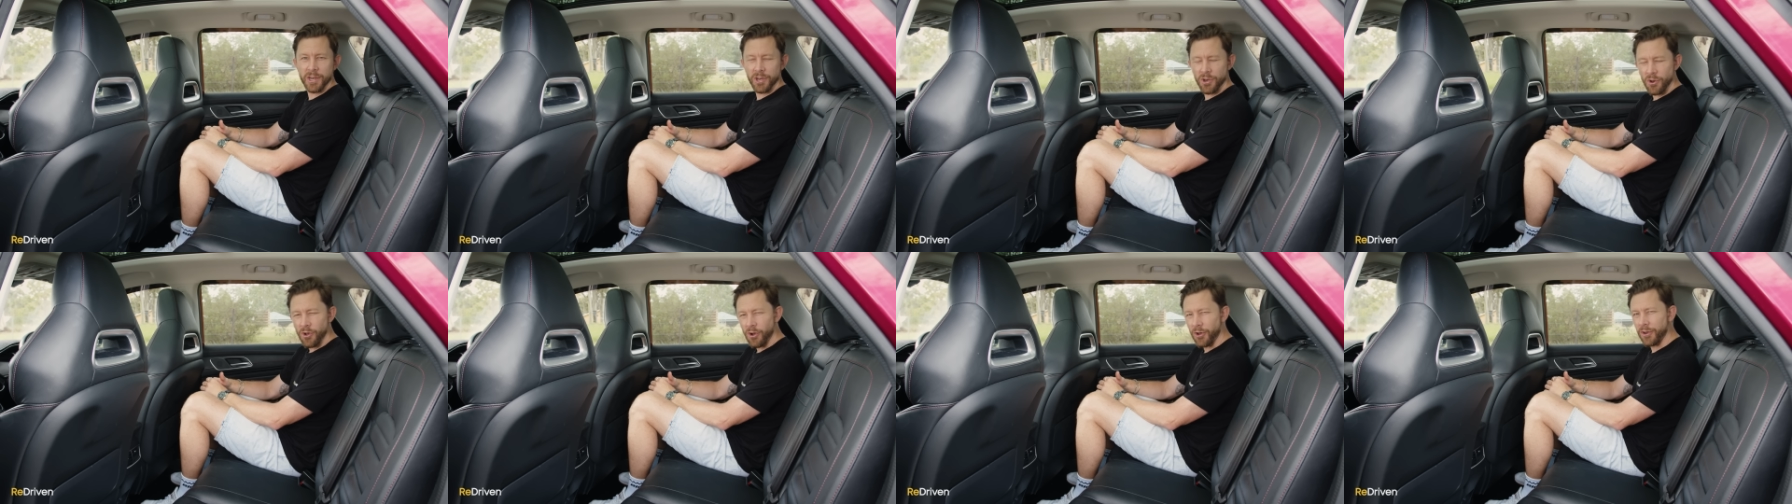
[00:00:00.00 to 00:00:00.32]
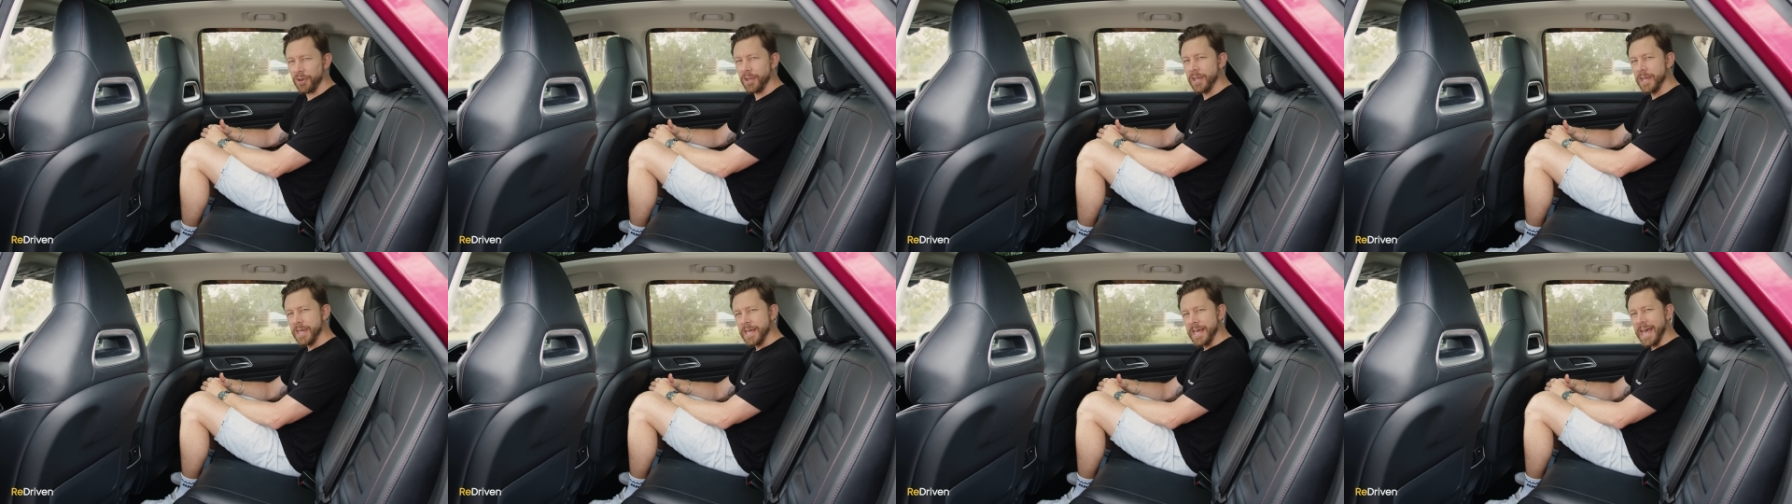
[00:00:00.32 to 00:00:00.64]

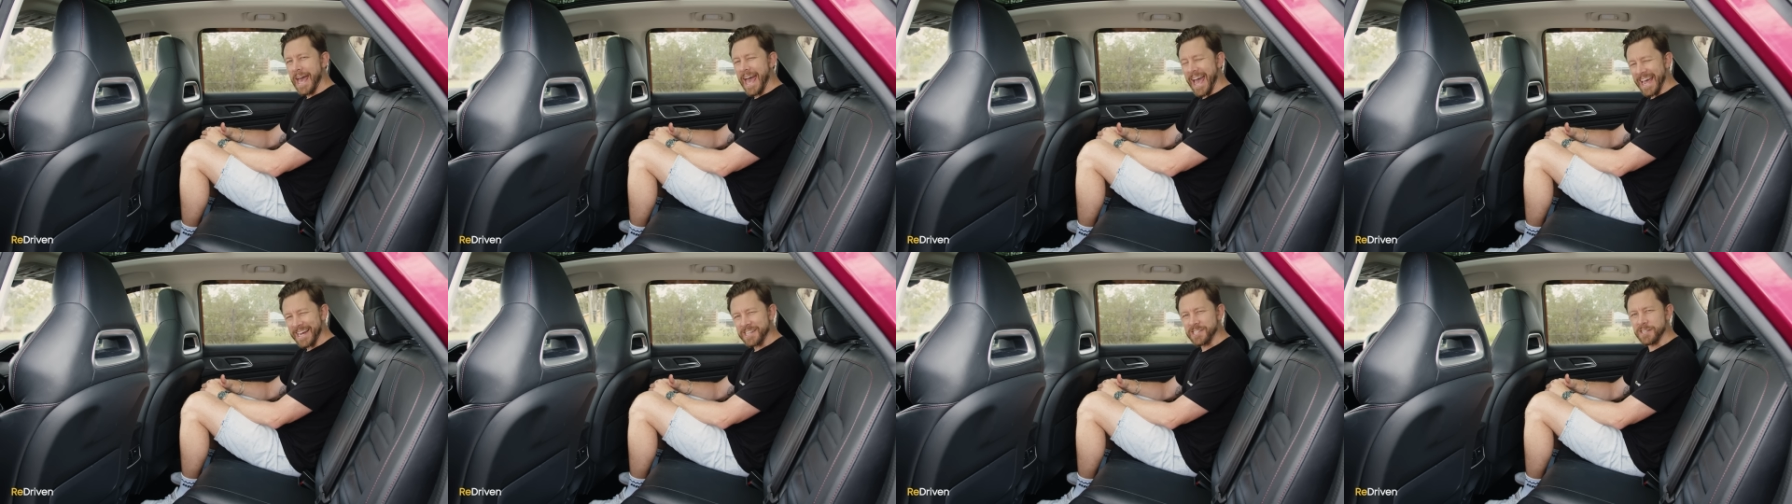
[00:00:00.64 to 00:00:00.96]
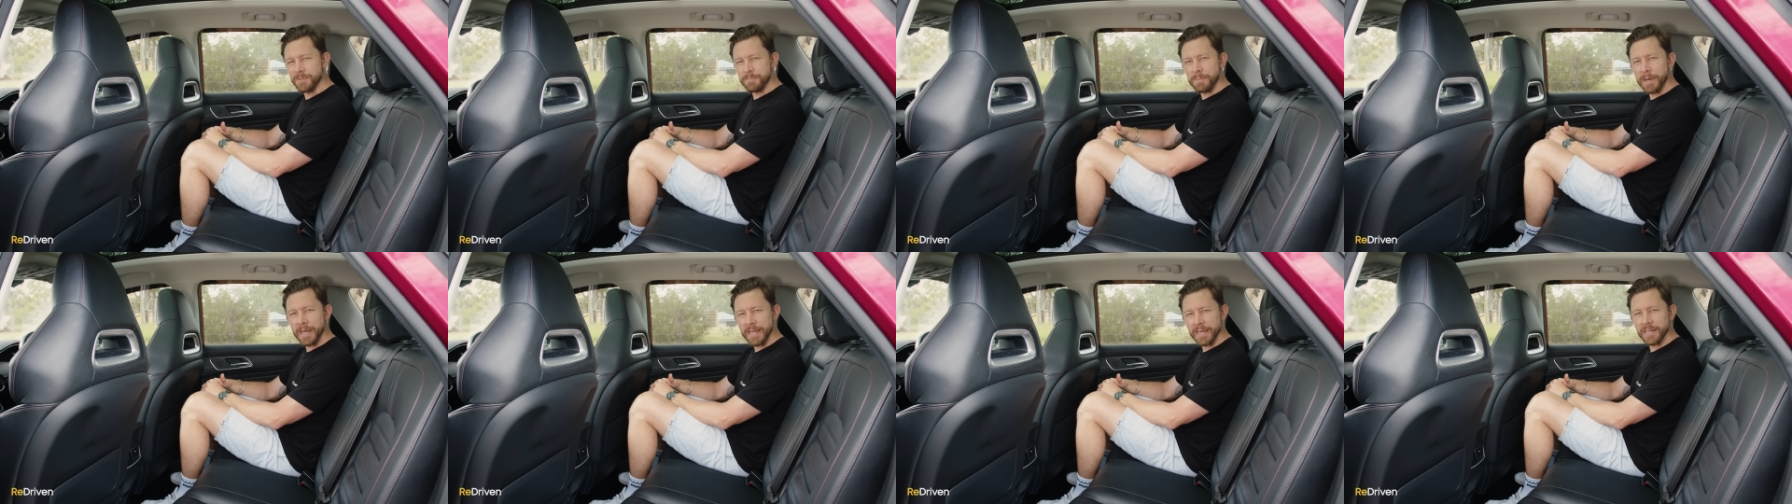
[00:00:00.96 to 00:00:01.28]
not,
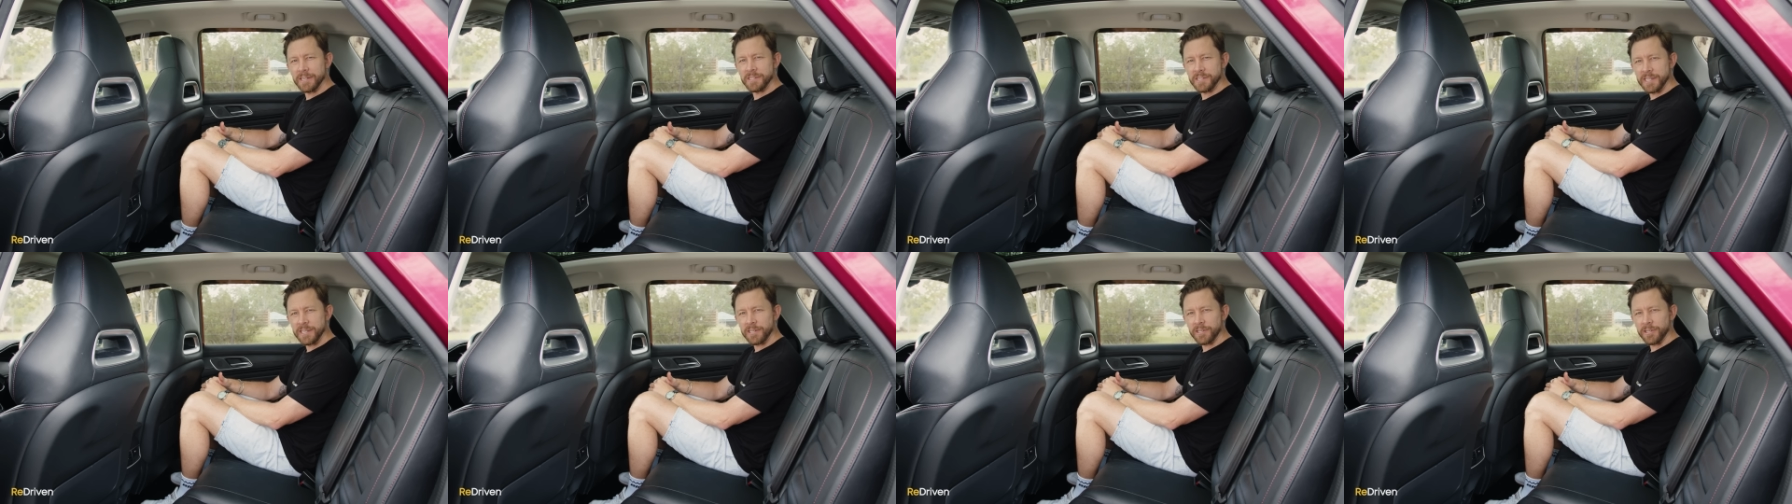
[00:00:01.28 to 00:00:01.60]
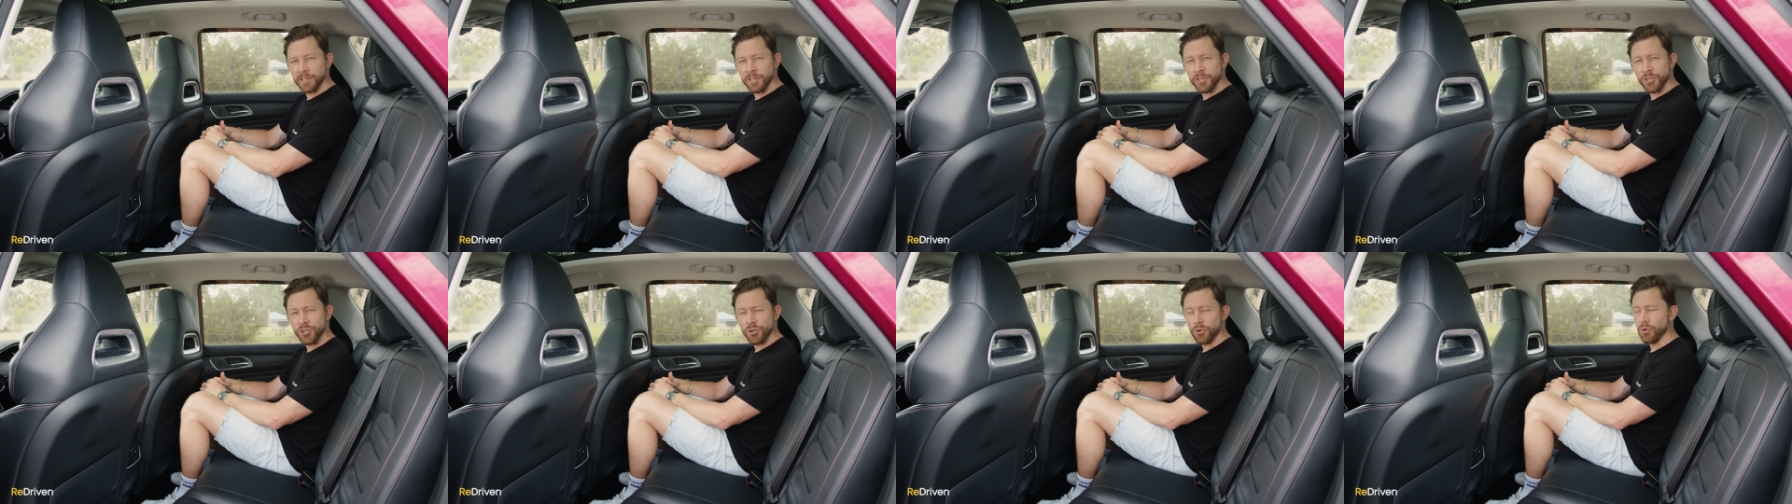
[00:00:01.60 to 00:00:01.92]
actor Peter
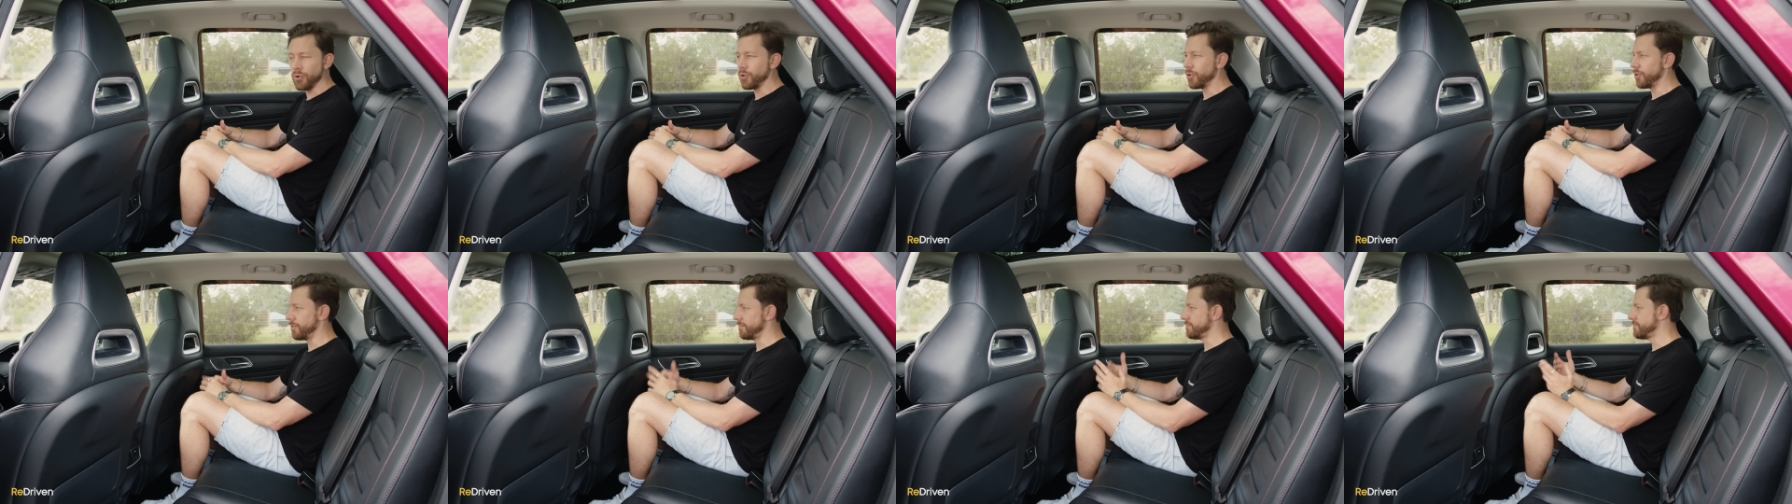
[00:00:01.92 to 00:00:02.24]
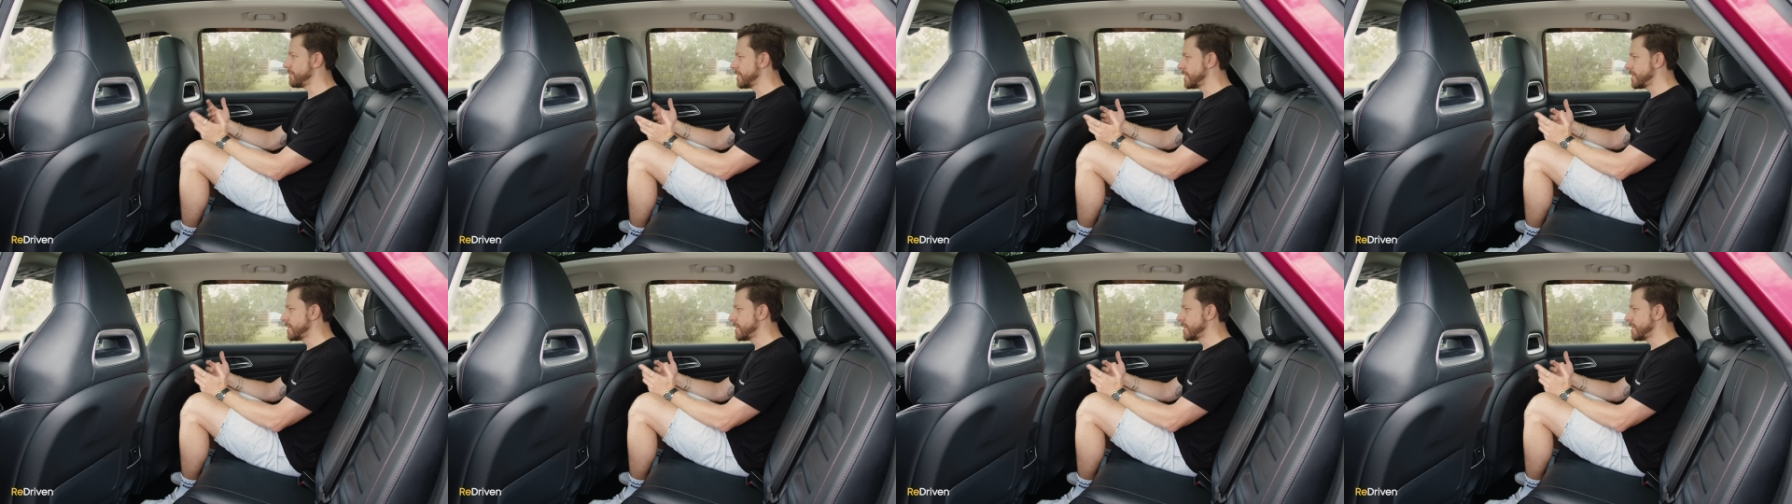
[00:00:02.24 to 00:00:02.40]
Dinklage, or